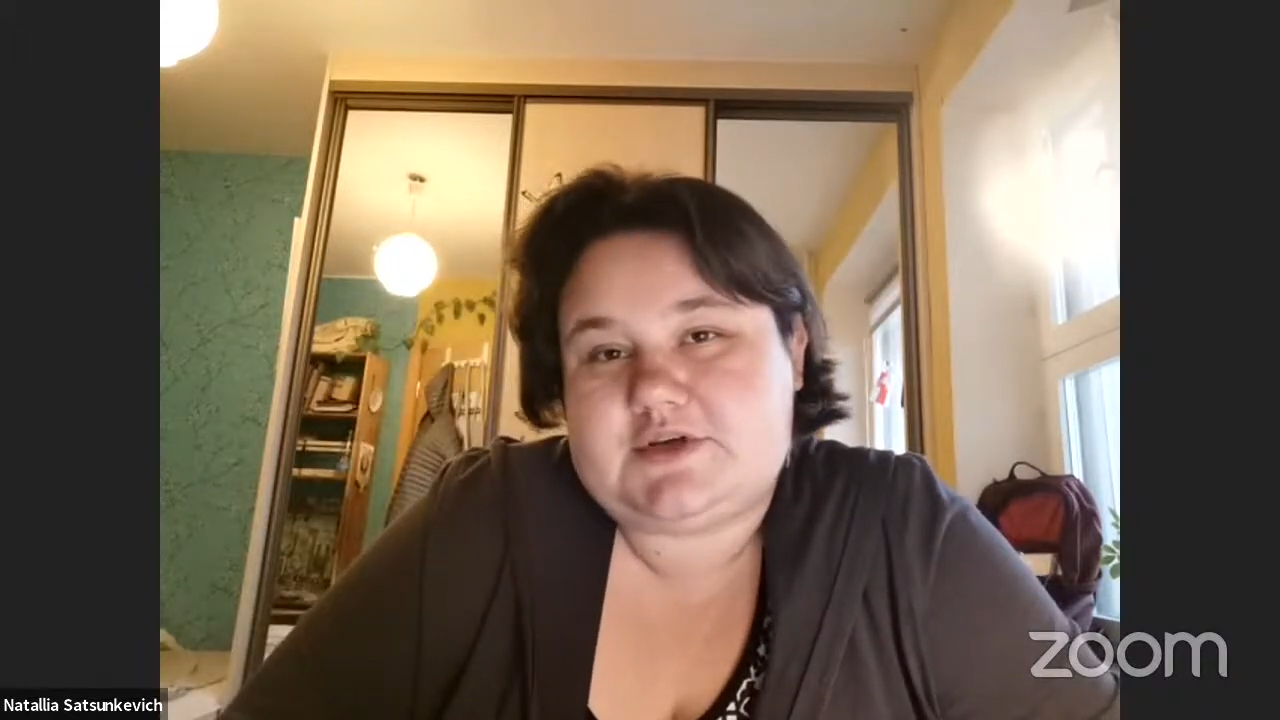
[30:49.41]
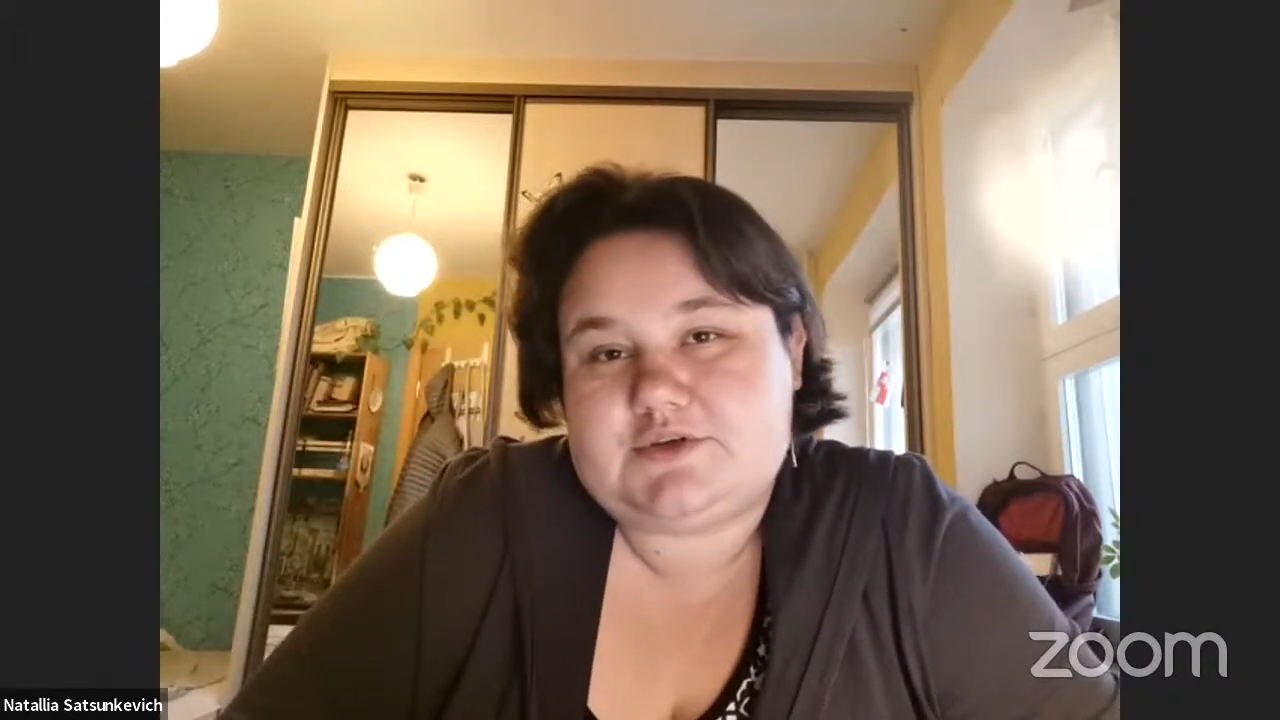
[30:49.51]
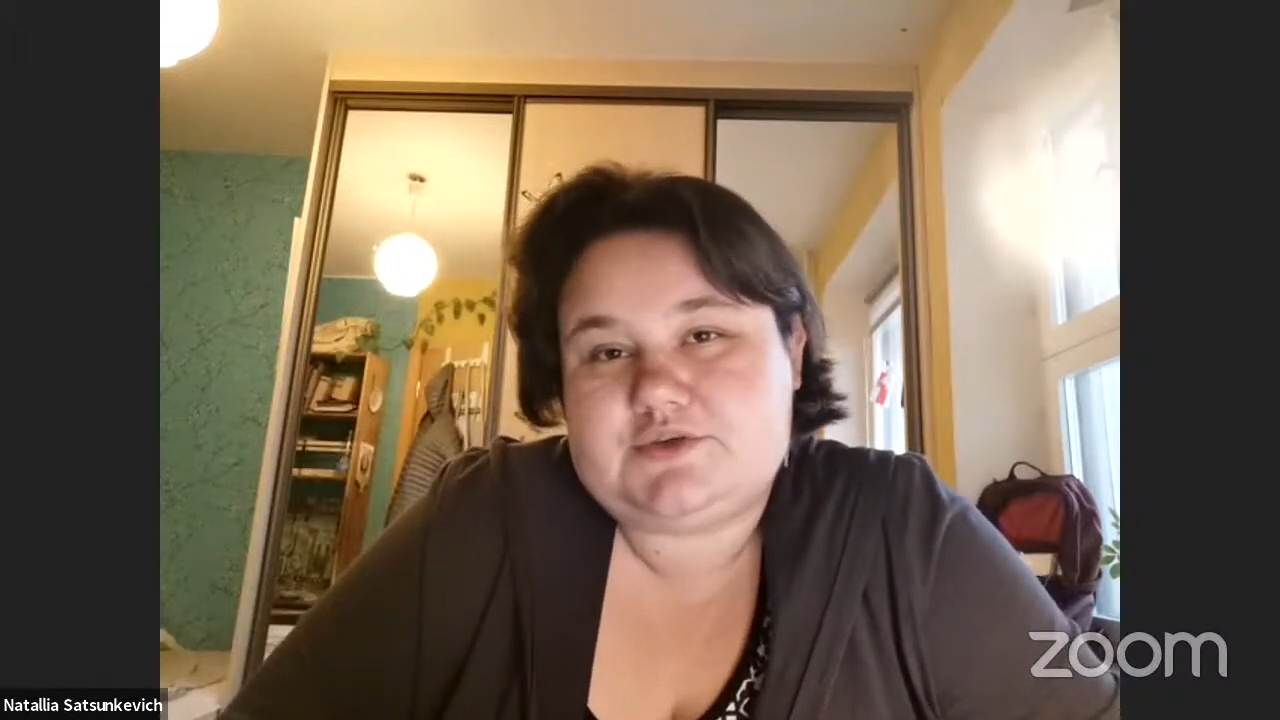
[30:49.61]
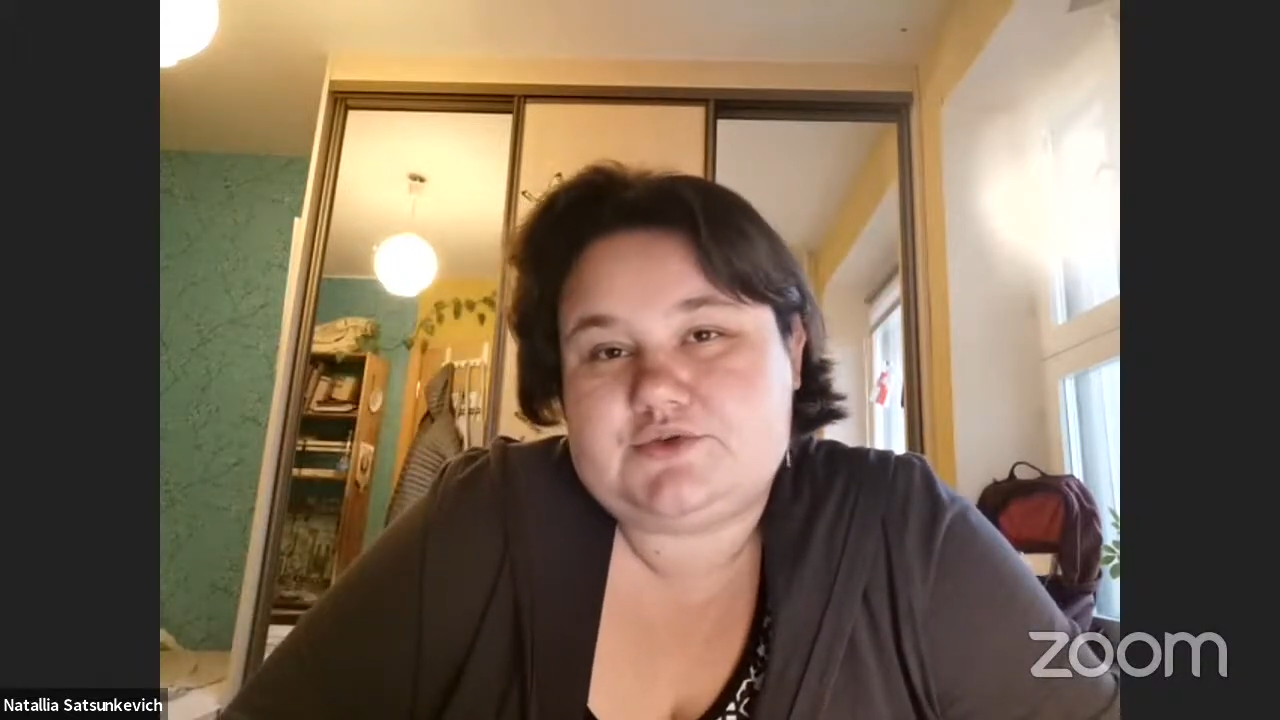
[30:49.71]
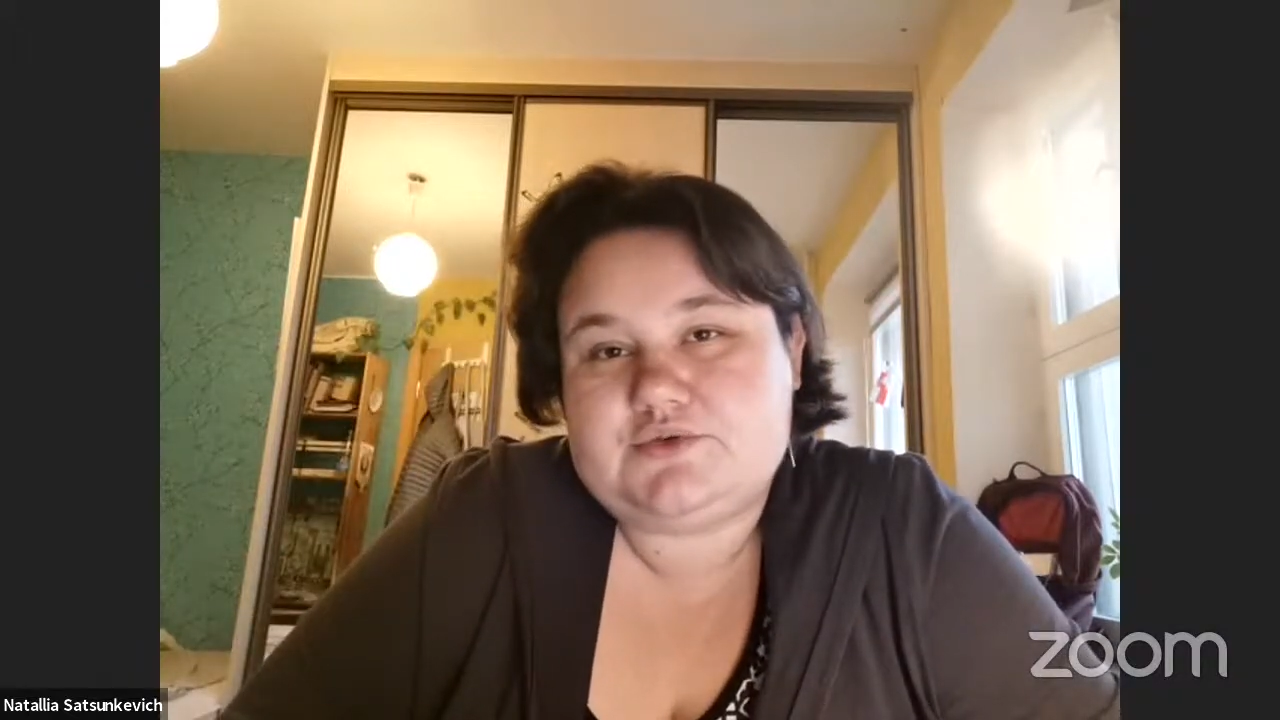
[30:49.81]

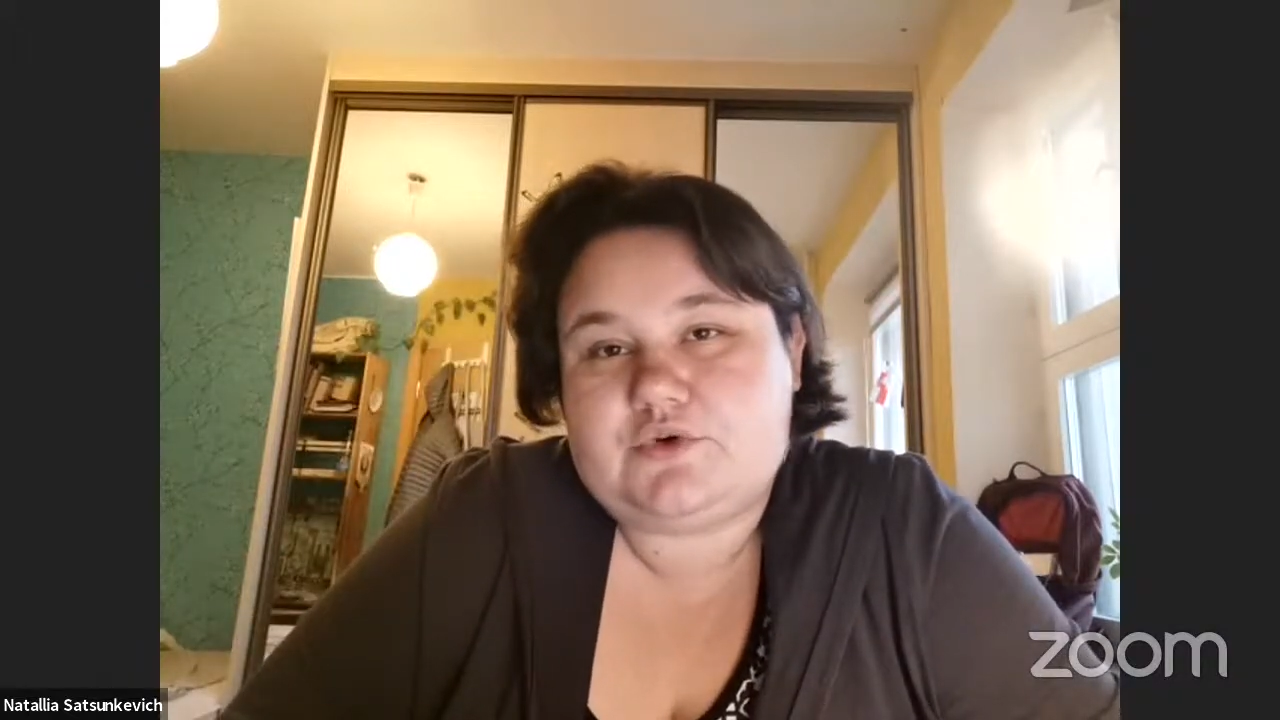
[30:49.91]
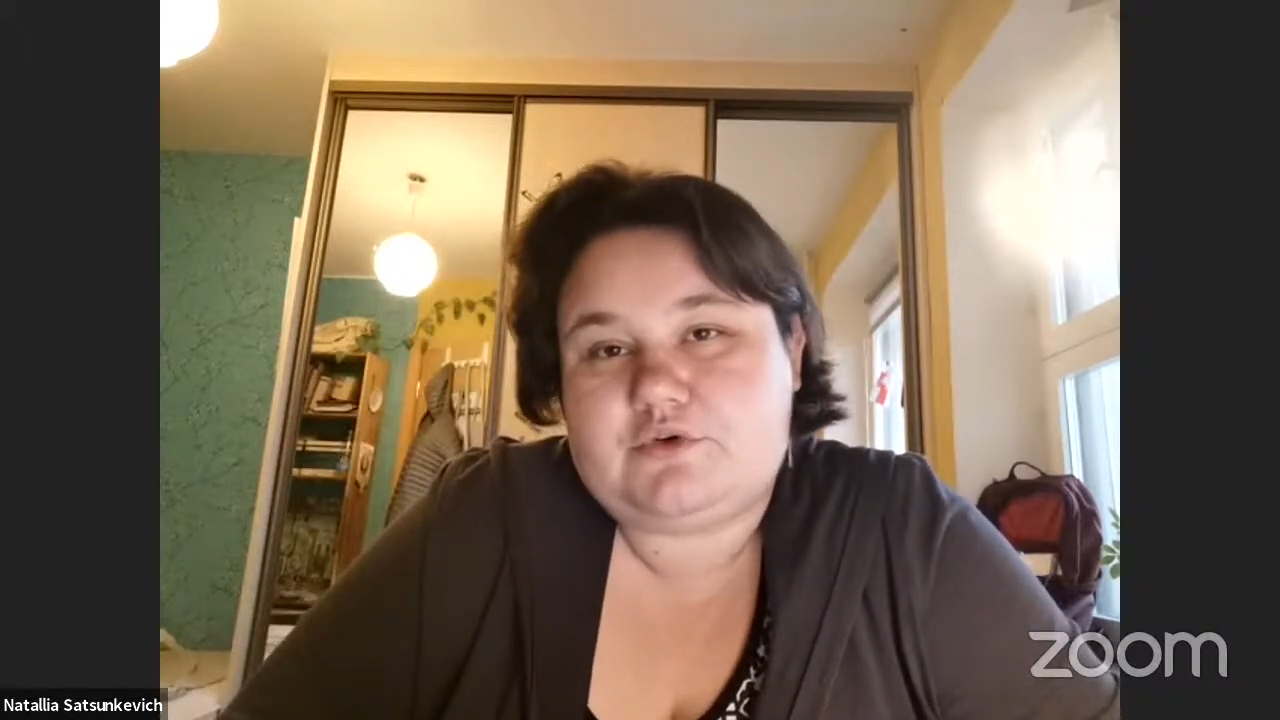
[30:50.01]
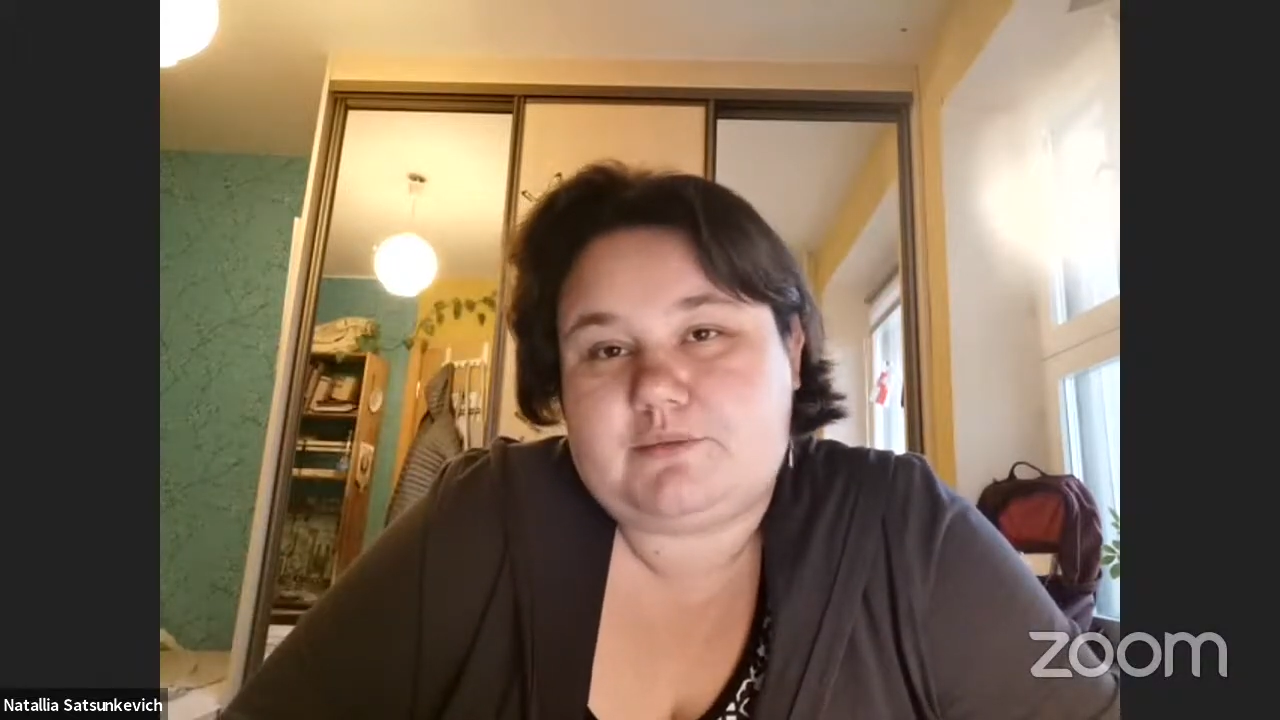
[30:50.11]
are two of